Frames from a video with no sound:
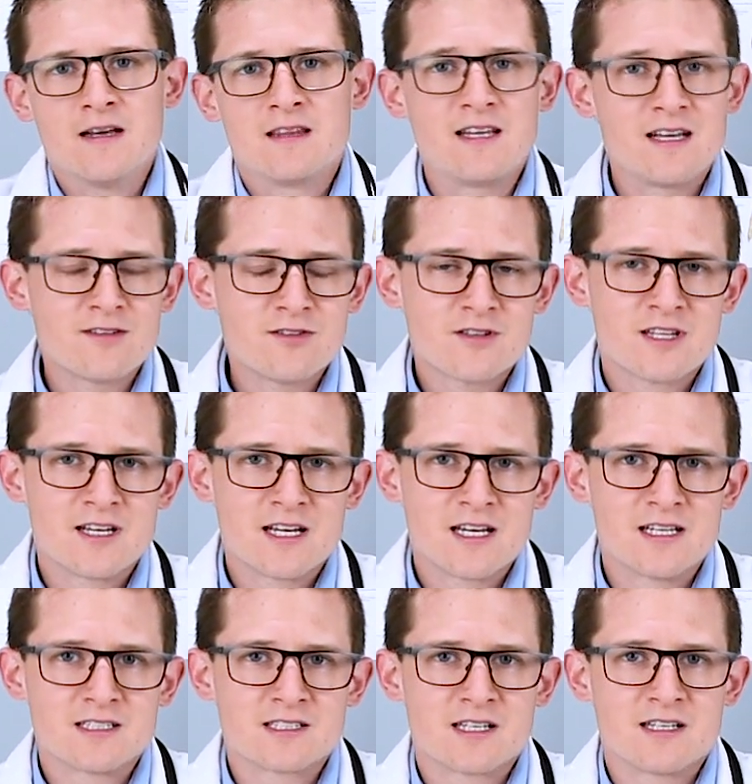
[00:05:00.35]
The other thing
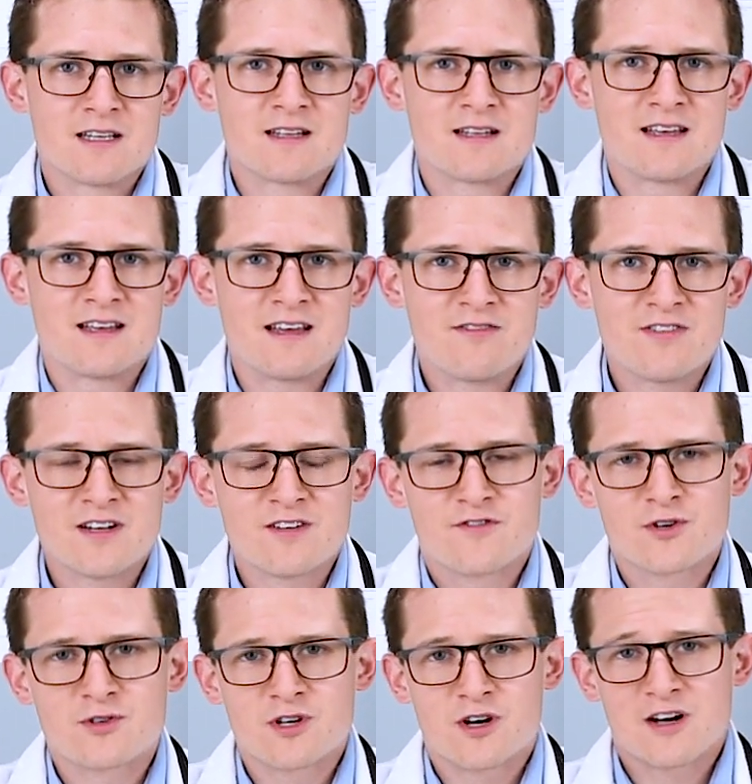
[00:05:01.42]
is, even
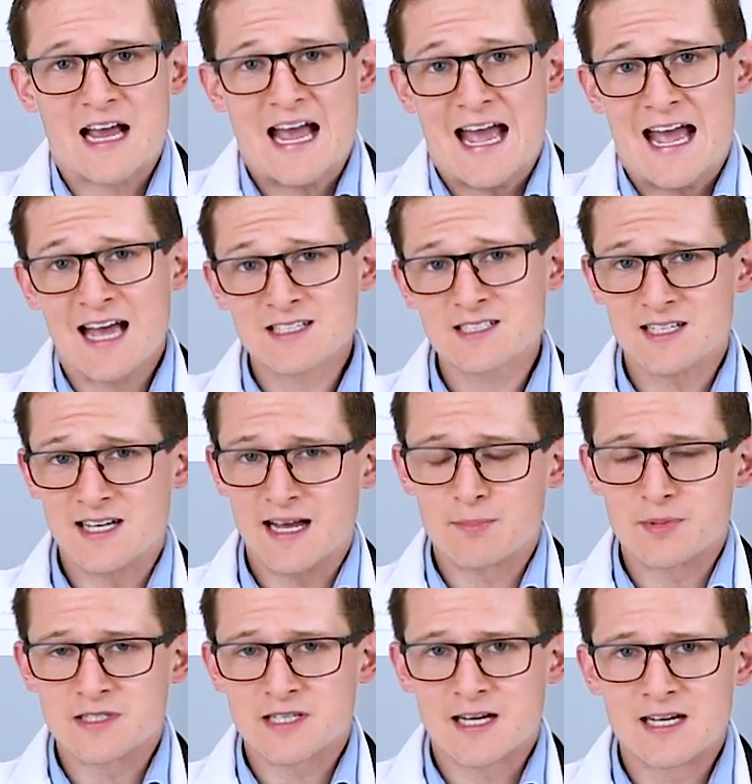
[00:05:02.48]
if your dog has an
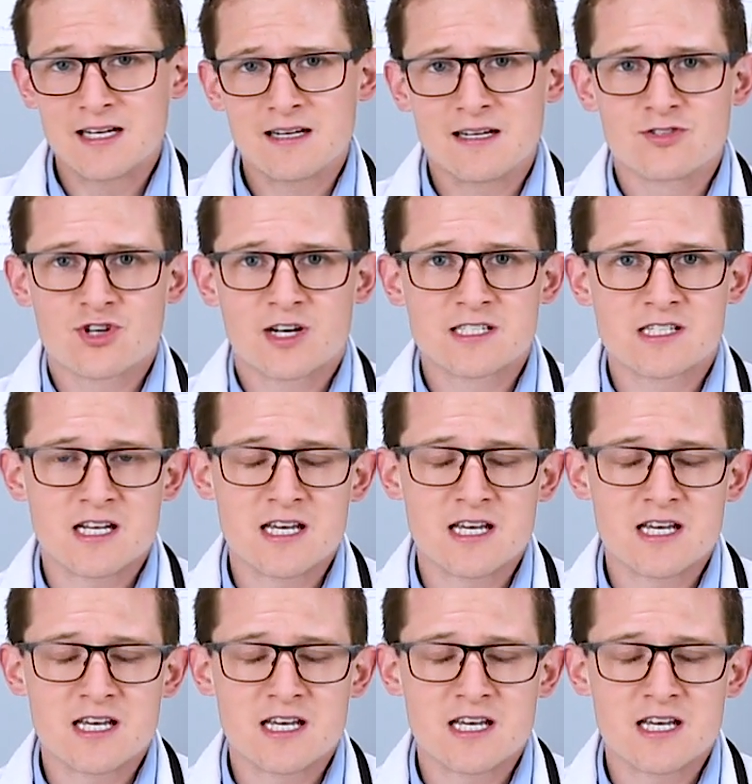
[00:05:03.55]
appetite and tries